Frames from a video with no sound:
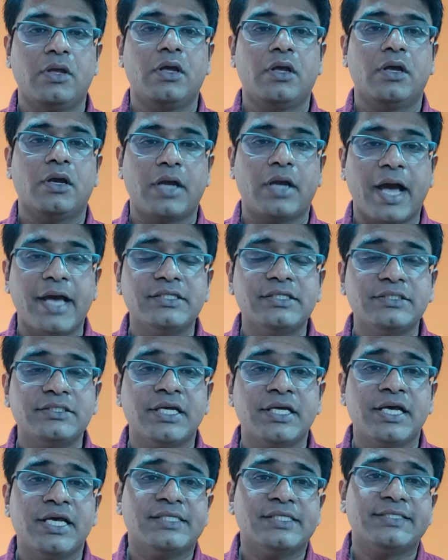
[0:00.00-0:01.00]
Guys,
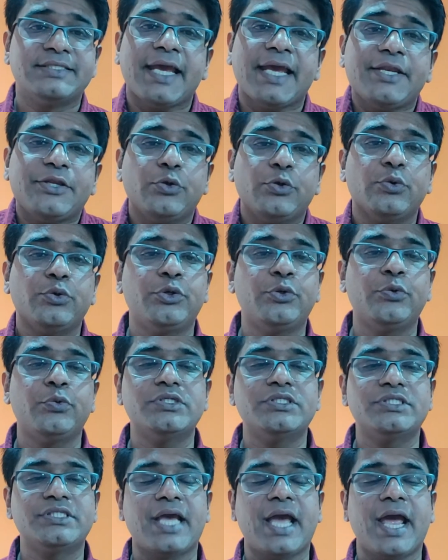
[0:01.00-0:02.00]
stay tuned
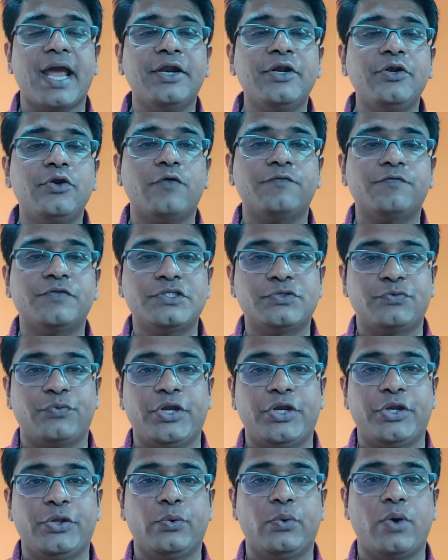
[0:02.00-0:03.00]
towards the end of this
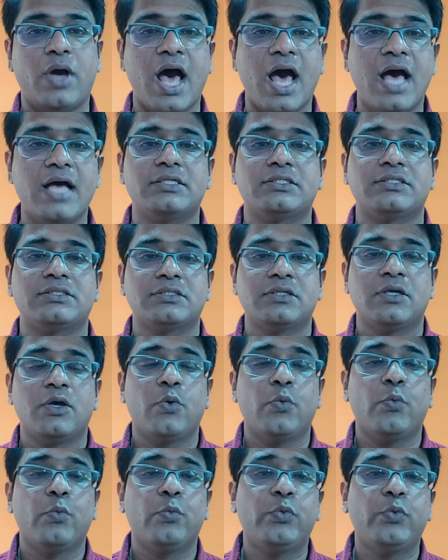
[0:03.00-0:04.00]
video as
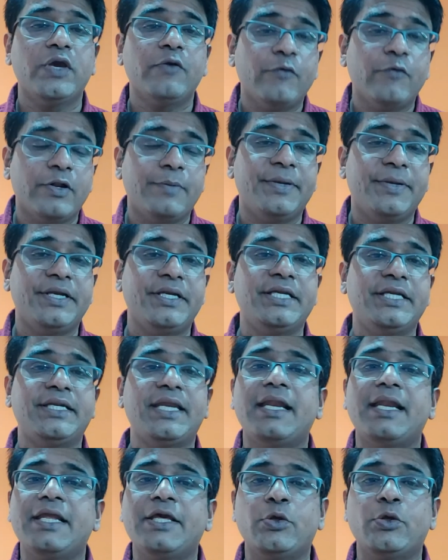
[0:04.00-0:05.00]
we will be
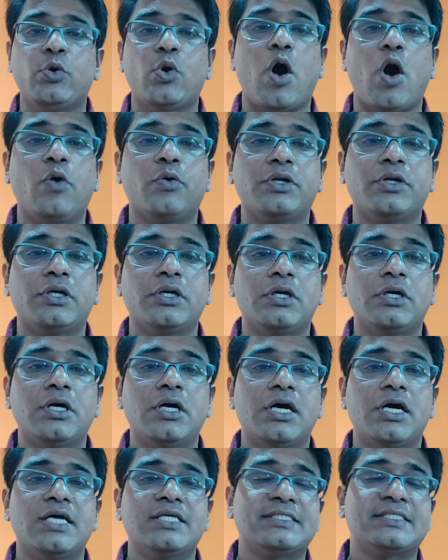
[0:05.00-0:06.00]
detailing you out
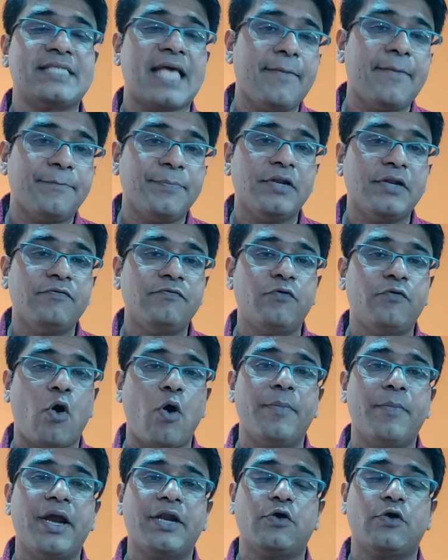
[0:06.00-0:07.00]
a sample
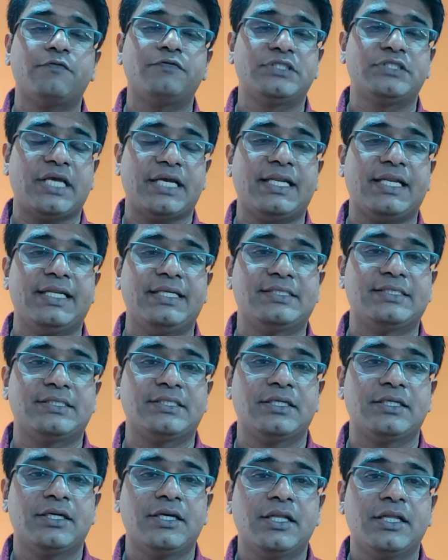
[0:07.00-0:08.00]
format of checklist
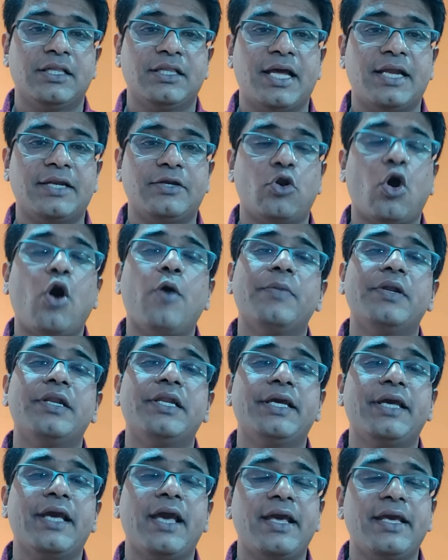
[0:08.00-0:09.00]
that
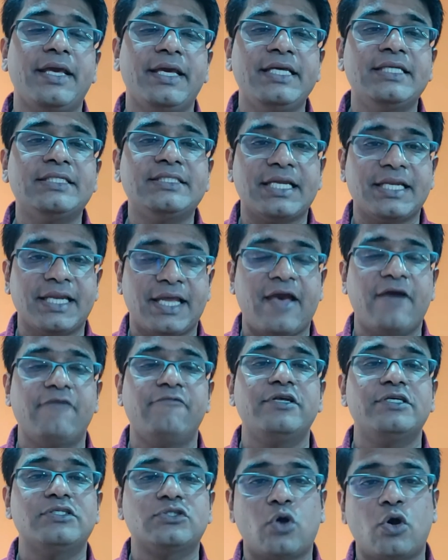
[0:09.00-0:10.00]
normally each and
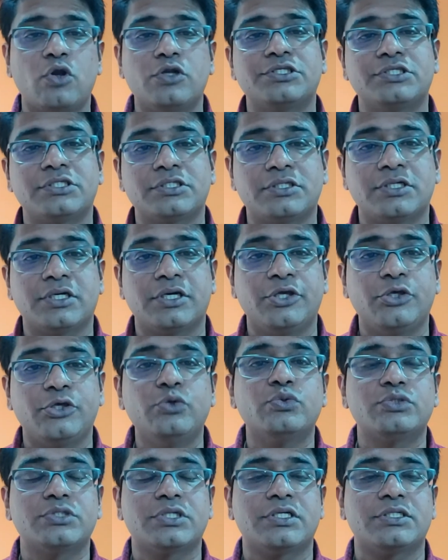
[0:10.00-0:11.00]
every solicitor
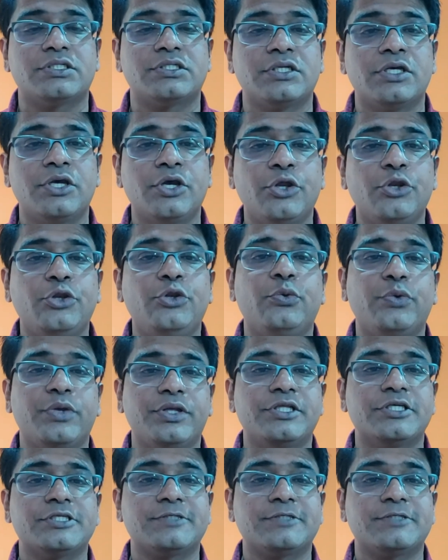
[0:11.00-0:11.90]
uses during this